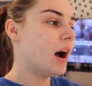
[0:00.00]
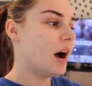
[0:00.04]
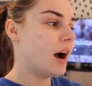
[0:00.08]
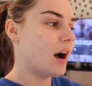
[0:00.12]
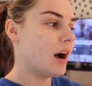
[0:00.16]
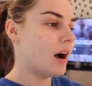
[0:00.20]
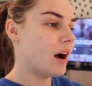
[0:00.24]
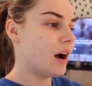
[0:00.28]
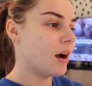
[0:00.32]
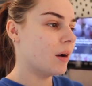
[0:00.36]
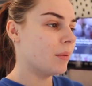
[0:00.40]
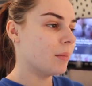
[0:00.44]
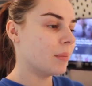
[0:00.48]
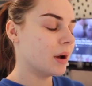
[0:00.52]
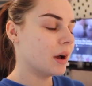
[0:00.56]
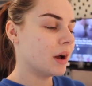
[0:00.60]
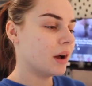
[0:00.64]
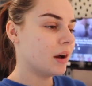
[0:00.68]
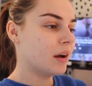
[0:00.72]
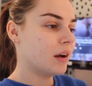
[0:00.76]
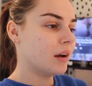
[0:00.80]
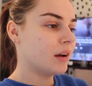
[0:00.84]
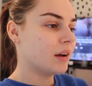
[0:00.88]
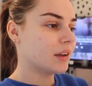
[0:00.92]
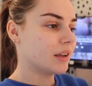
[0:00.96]
Yeah,
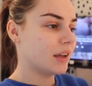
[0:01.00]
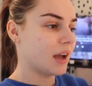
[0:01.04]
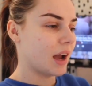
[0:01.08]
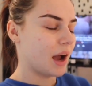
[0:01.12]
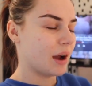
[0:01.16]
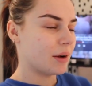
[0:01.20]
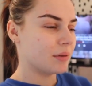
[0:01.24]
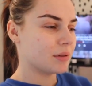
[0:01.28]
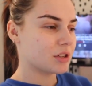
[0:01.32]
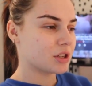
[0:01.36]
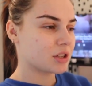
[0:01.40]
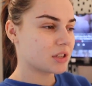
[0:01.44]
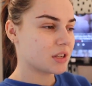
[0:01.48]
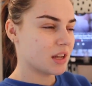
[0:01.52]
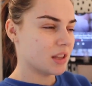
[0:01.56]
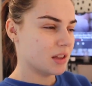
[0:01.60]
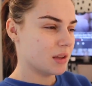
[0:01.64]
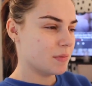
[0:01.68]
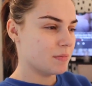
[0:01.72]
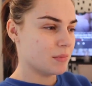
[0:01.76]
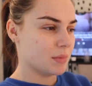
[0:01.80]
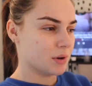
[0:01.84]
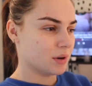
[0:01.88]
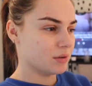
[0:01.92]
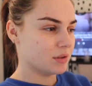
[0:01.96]
I was just in
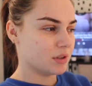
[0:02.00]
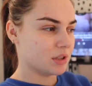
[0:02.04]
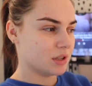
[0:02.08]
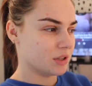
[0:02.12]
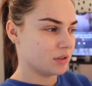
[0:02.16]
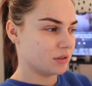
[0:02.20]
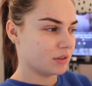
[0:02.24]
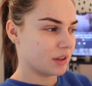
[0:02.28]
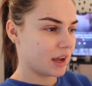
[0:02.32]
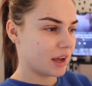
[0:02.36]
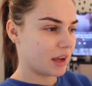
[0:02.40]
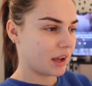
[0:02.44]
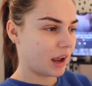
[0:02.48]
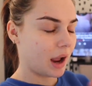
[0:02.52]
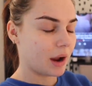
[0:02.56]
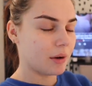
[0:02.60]
the mood to do that.